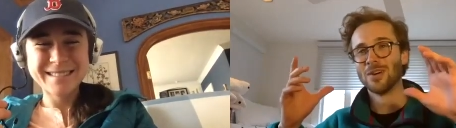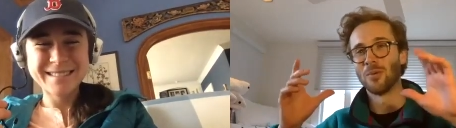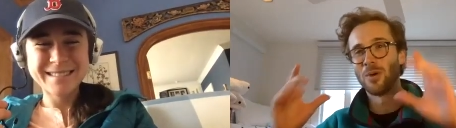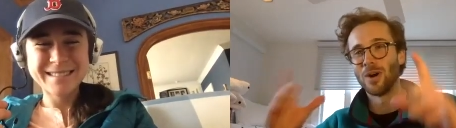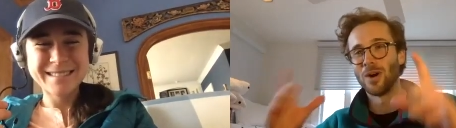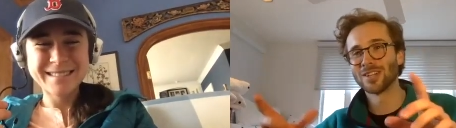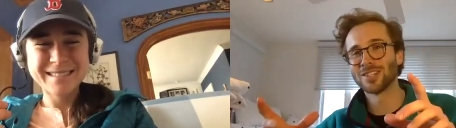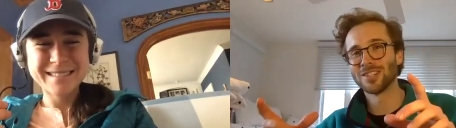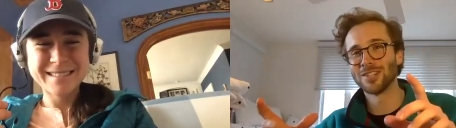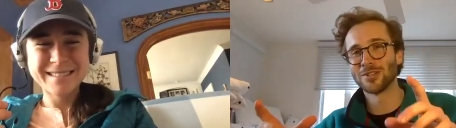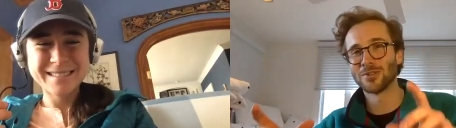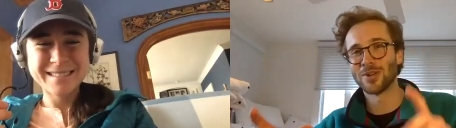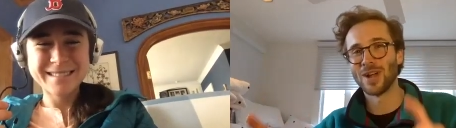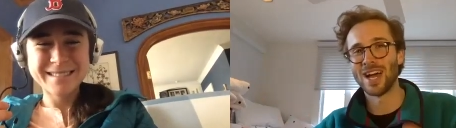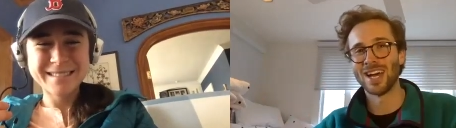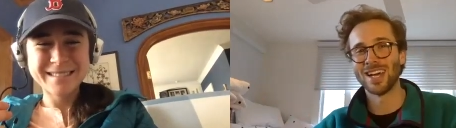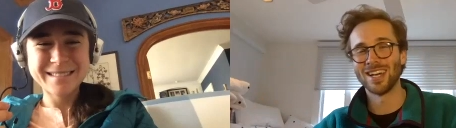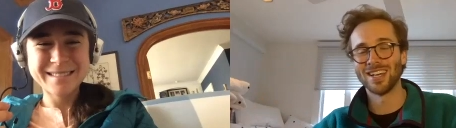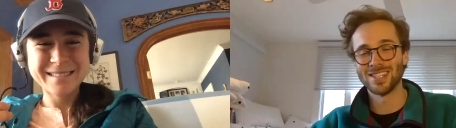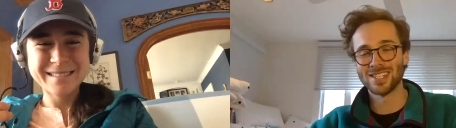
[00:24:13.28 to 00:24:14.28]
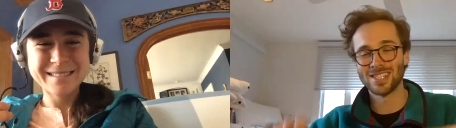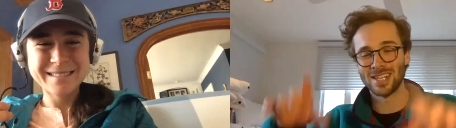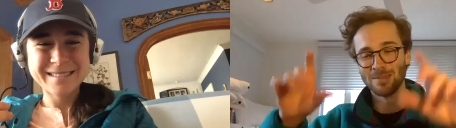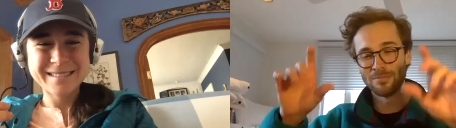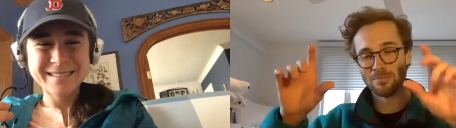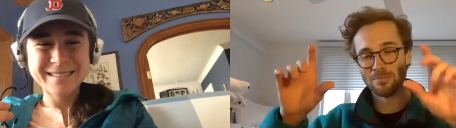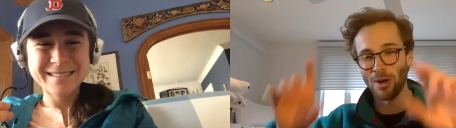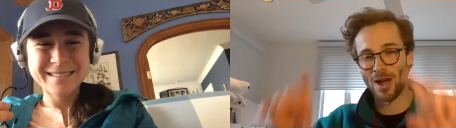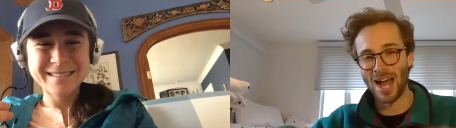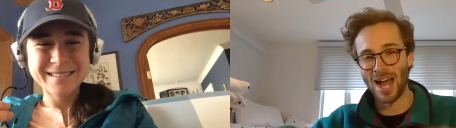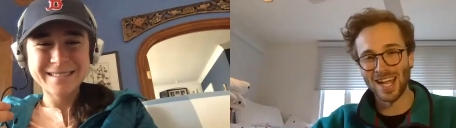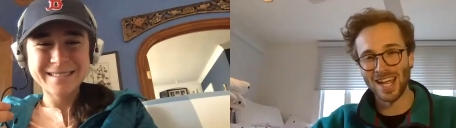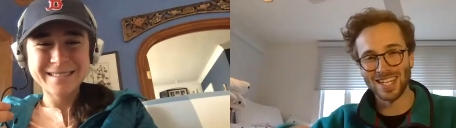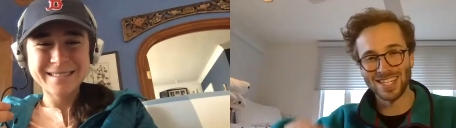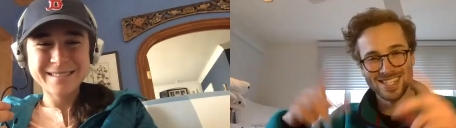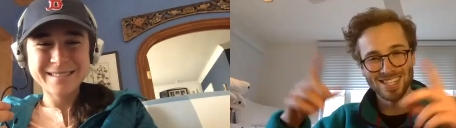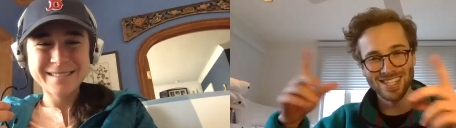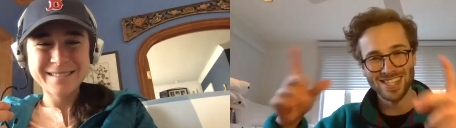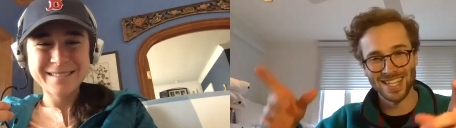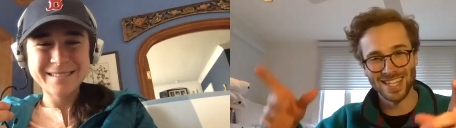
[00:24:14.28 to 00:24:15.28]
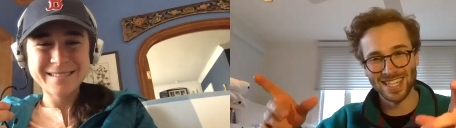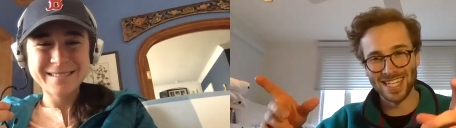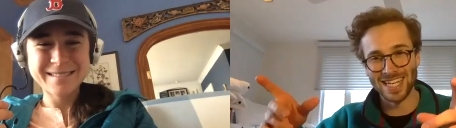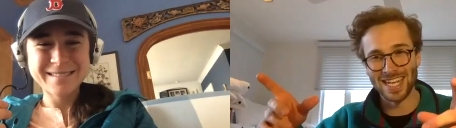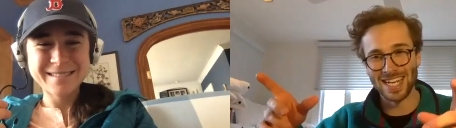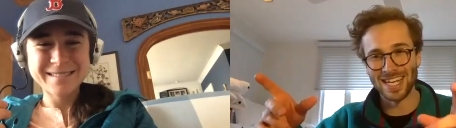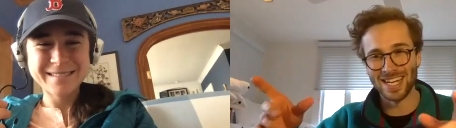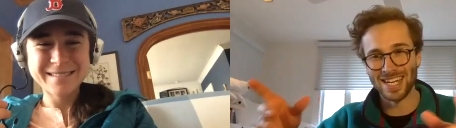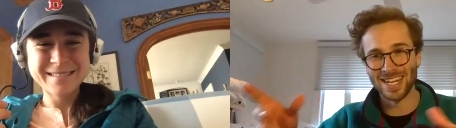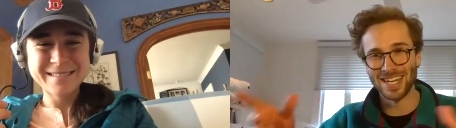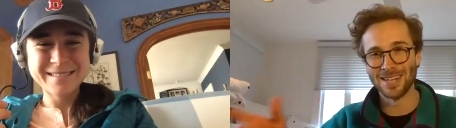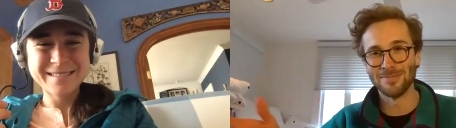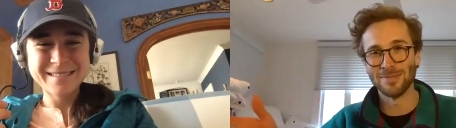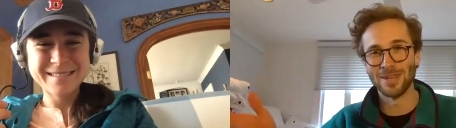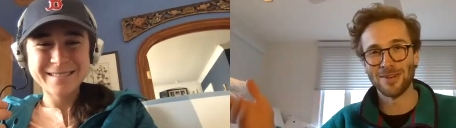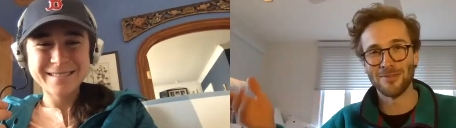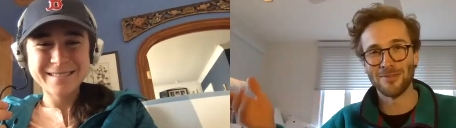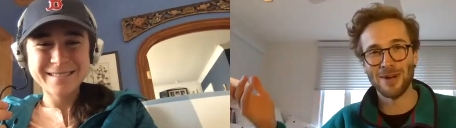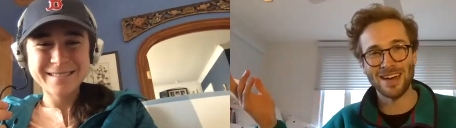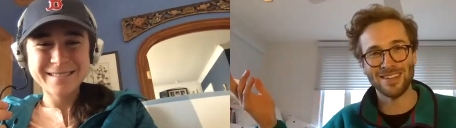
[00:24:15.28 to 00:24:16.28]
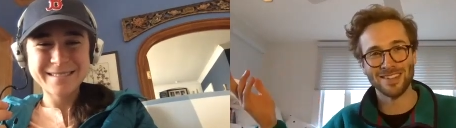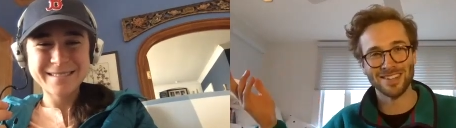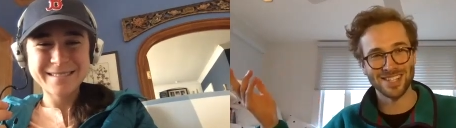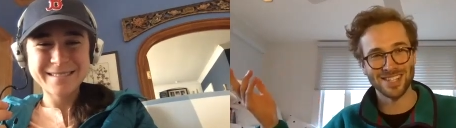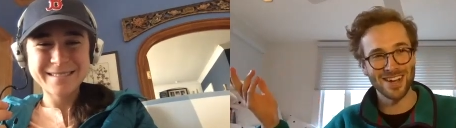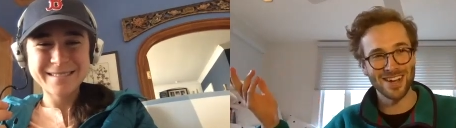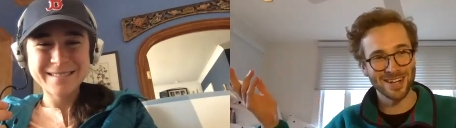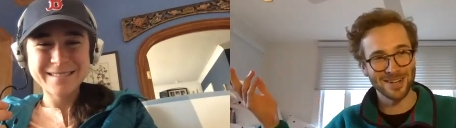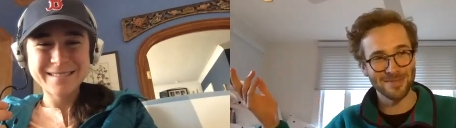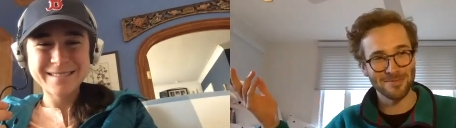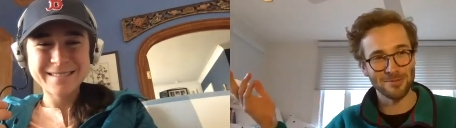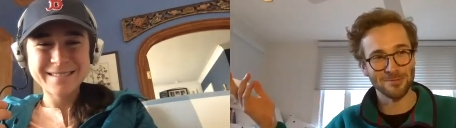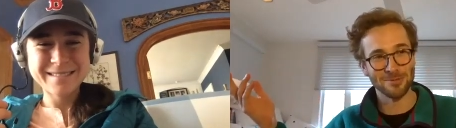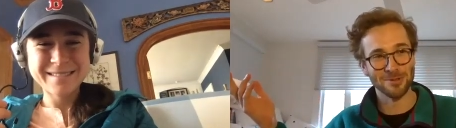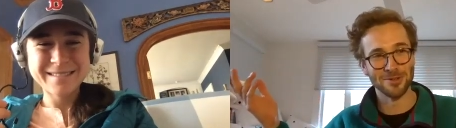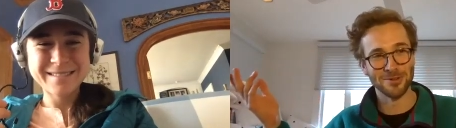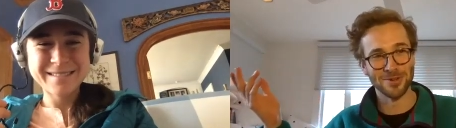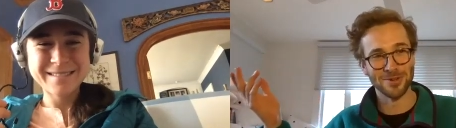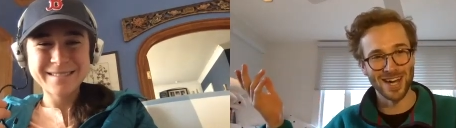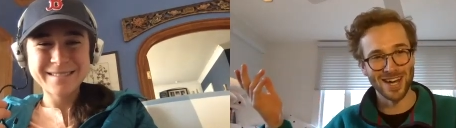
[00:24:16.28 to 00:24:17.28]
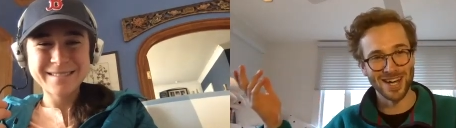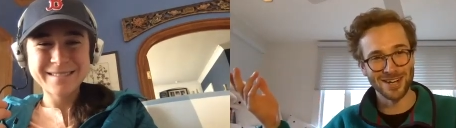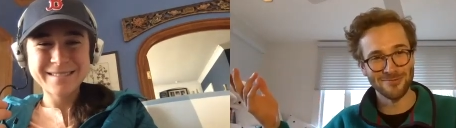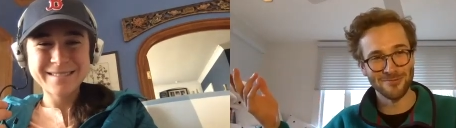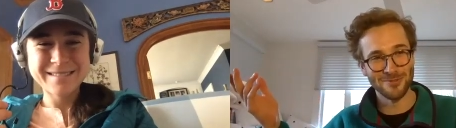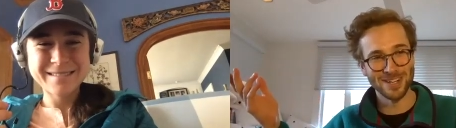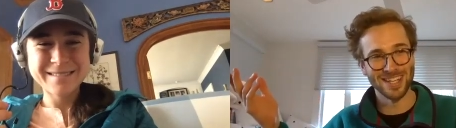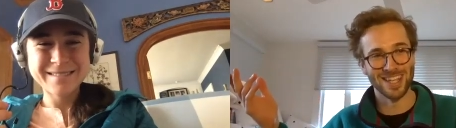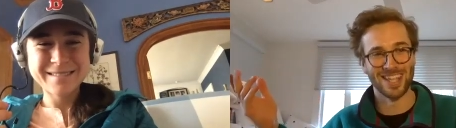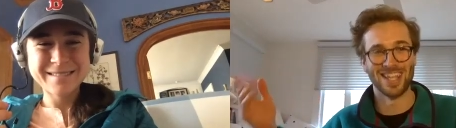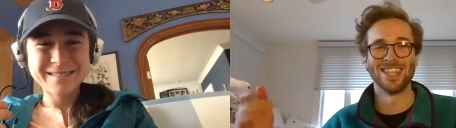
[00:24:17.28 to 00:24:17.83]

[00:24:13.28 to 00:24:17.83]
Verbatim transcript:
Speaker 1: watching the trials. Brian's in the lead, and I'm like, wow, the Saucony people are doing unreal.